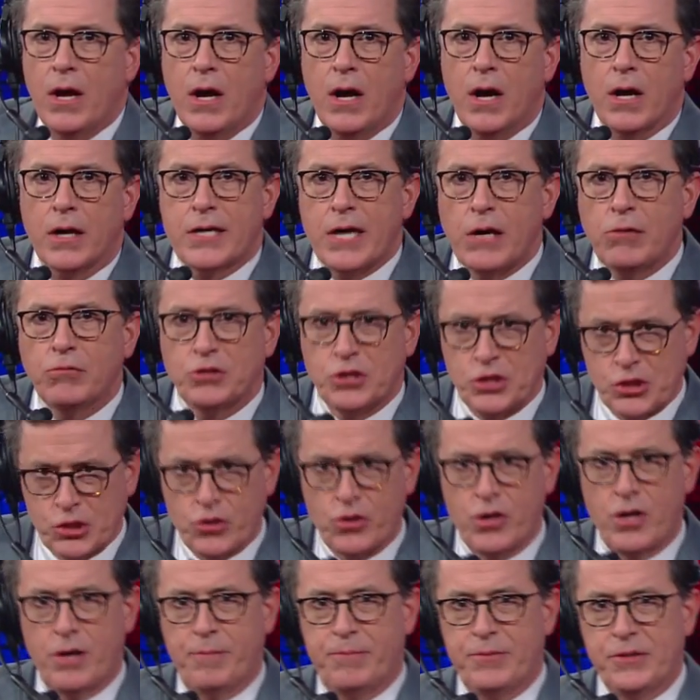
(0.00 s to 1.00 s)
Coach
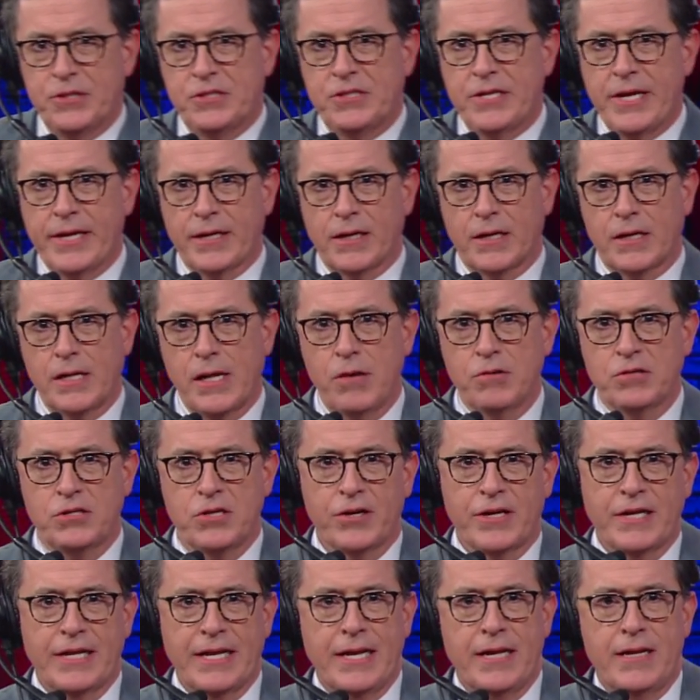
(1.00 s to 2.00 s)
Trump is taking a close
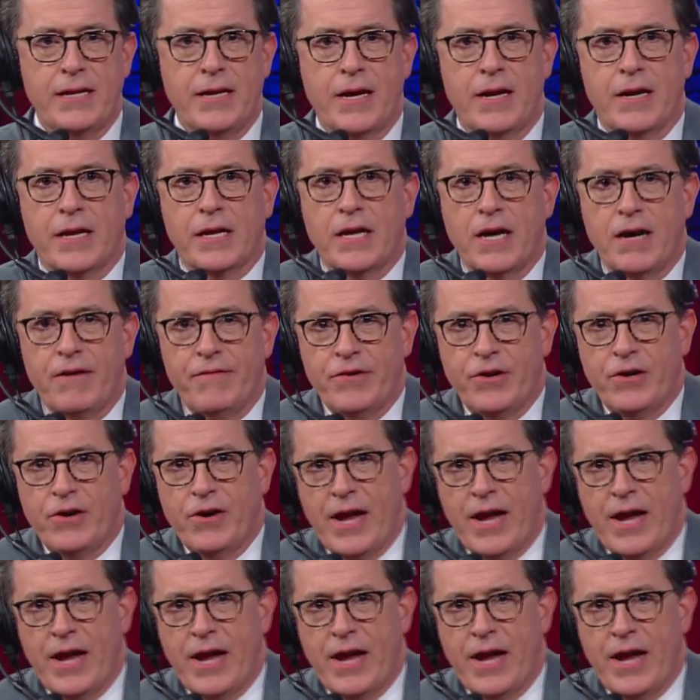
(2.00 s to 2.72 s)
look at Indiana Governor